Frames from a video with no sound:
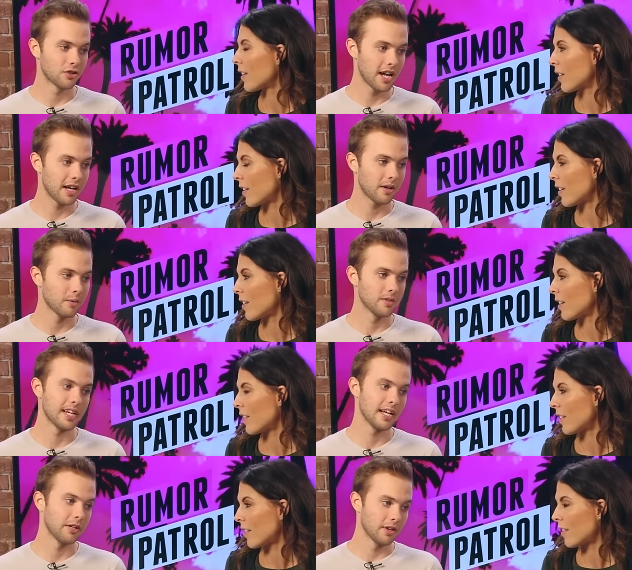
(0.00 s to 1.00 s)
Speaker 1: Drake was
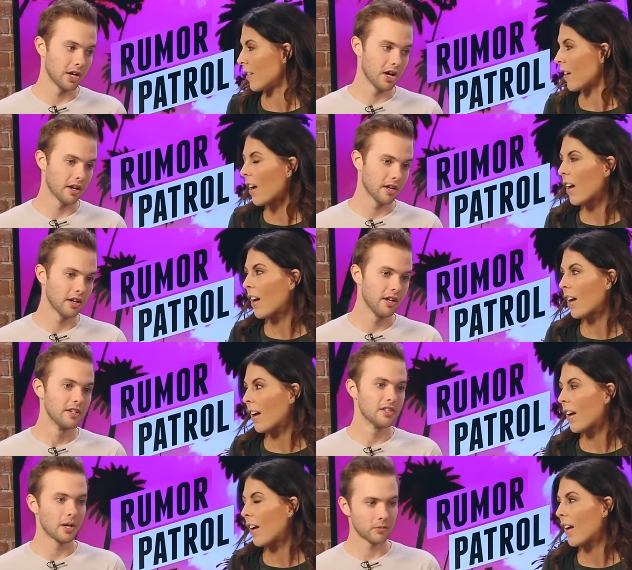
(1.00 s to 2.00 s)
dating Rihanna,
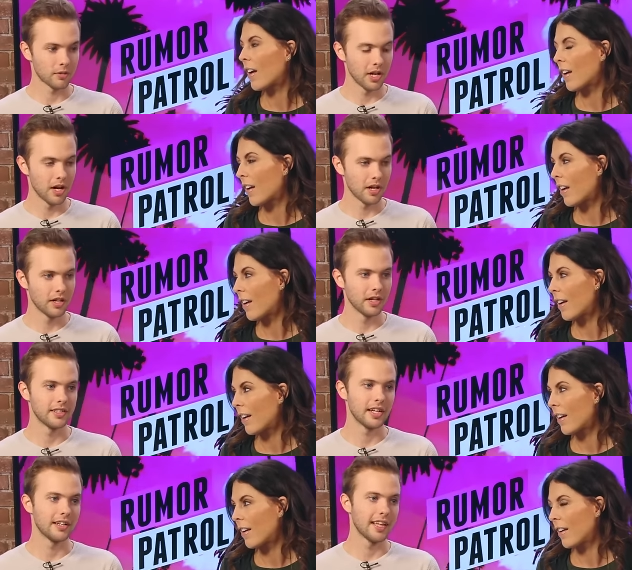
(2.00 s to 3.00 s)
dumped
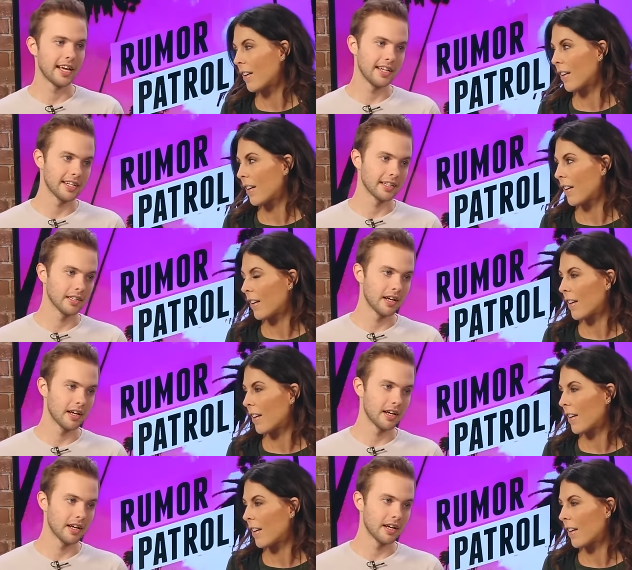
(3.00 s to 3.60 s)
Rihanna, dated that India